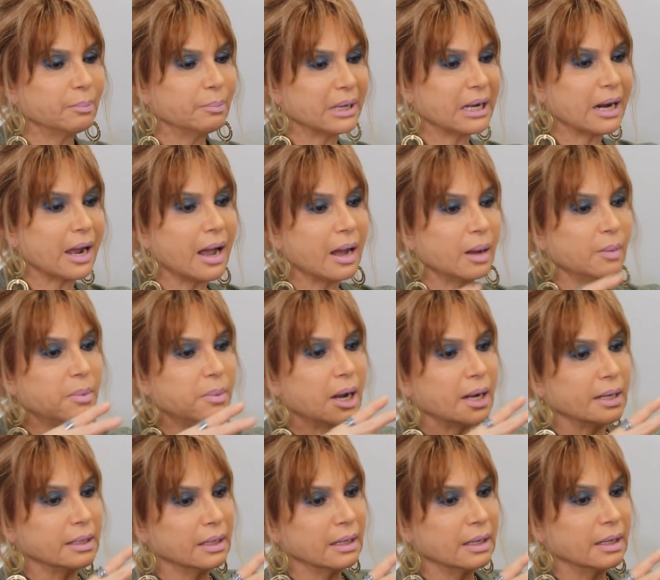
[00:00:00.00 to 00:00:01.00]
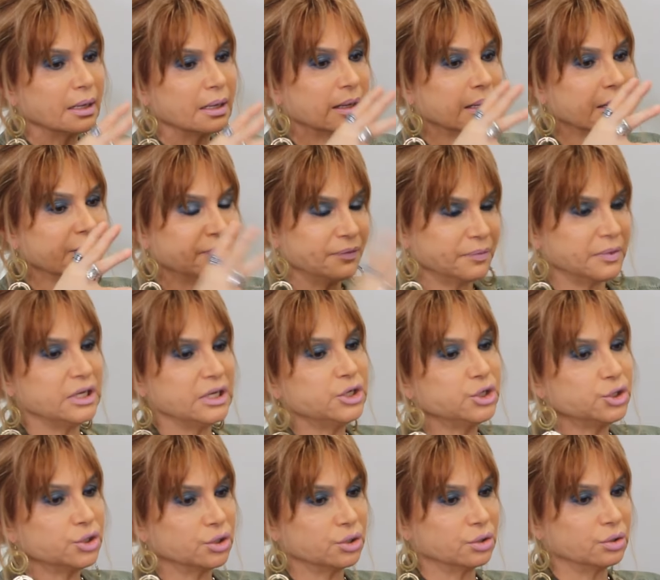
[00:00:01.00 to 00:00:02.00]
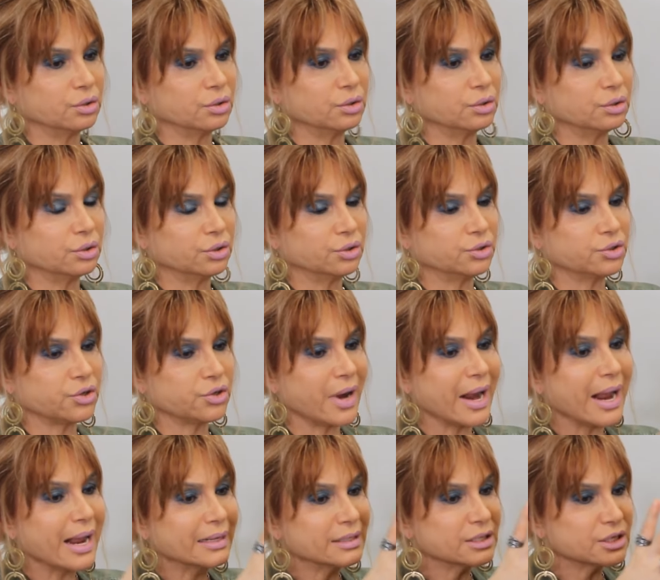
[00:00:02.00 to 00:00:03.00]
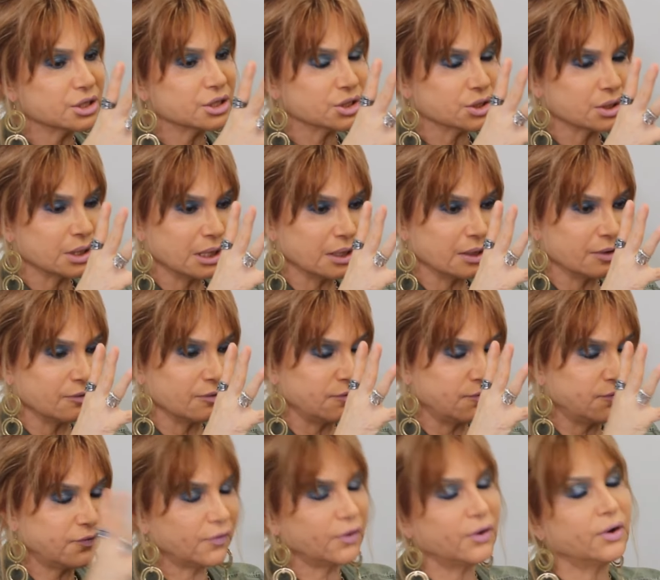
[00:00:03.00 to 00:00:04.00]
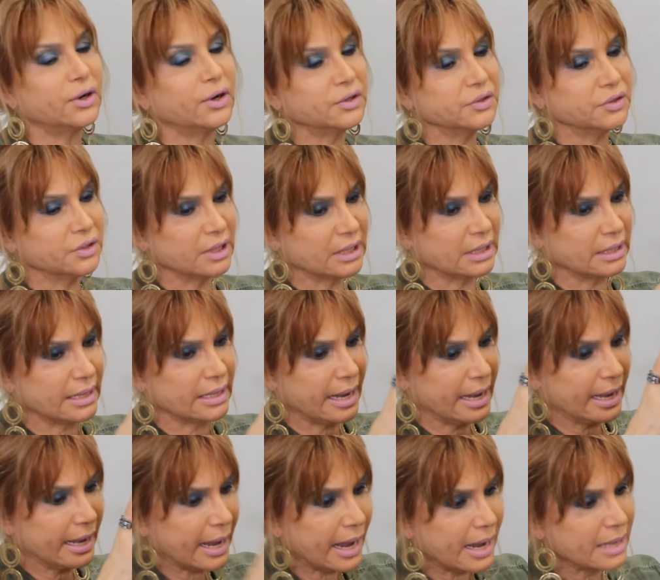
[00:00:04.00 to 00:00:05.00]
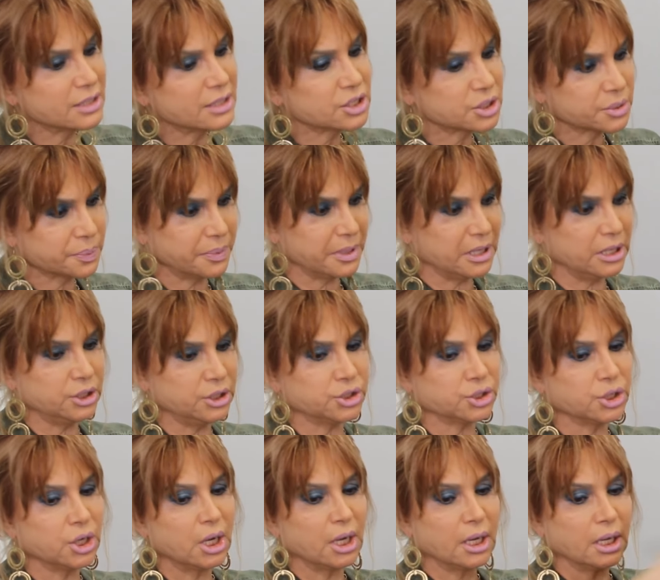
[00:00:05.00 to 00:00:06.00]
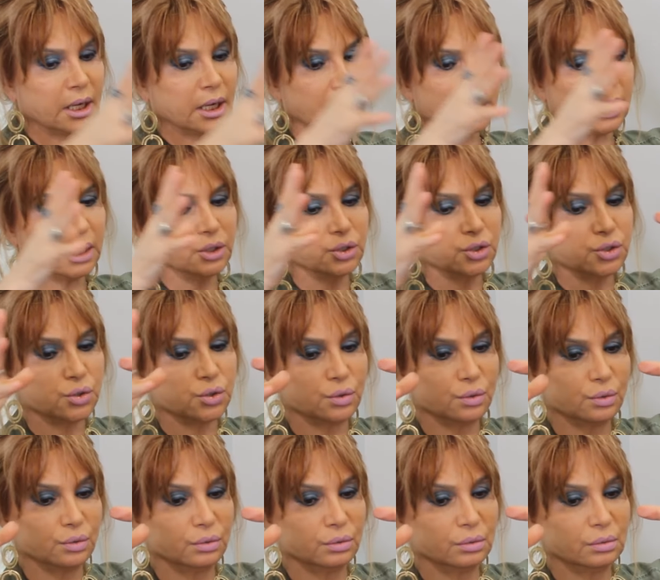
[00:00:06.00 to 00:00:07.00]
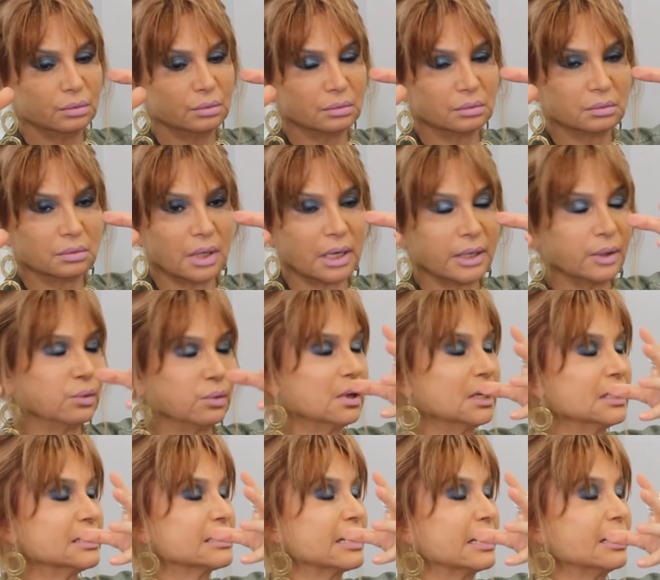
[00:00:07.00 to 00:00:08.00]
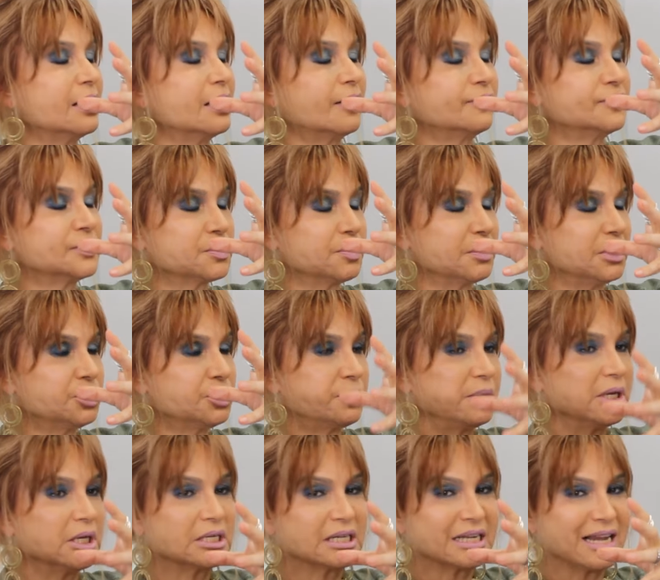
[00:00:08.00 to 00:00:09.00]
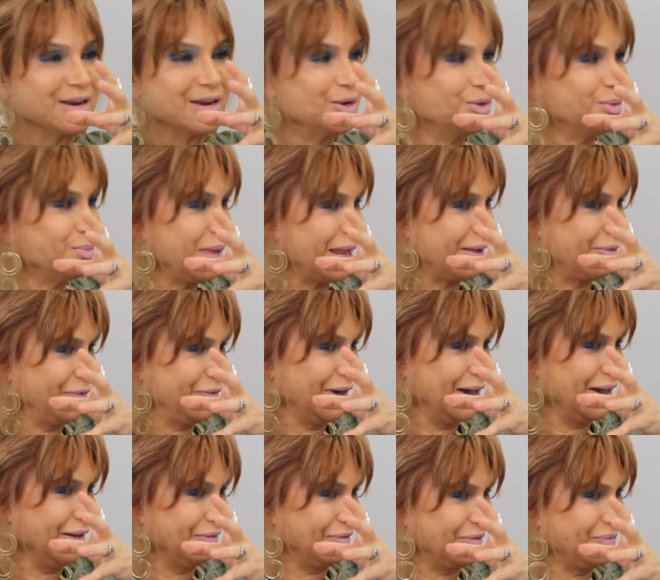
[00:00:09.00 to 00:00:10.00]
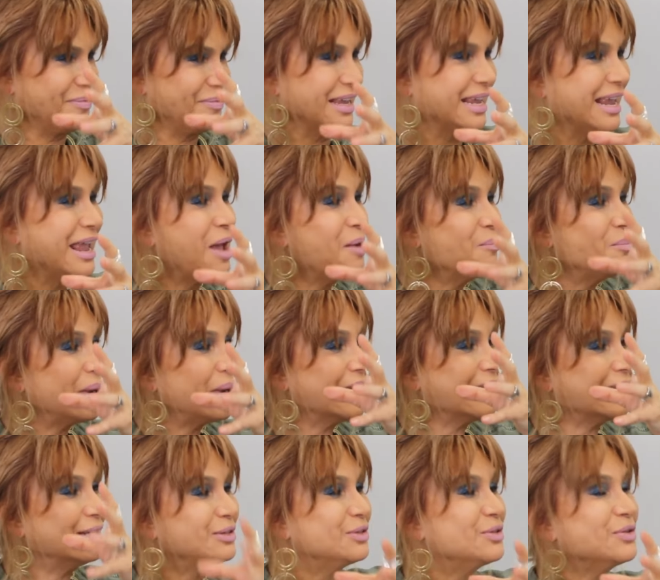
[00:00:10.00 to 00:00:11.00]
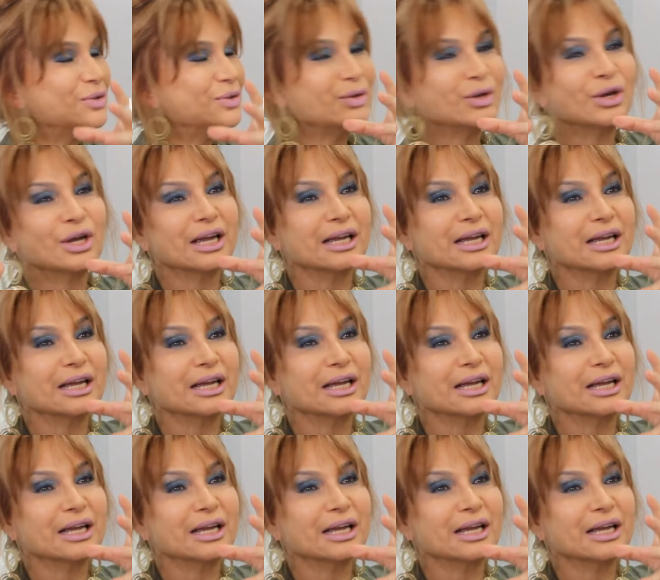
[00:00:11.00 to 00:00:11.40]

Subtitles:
But how about if we transfer the hate speech into, I don't want to say love speech because then you'll make fun of me, but into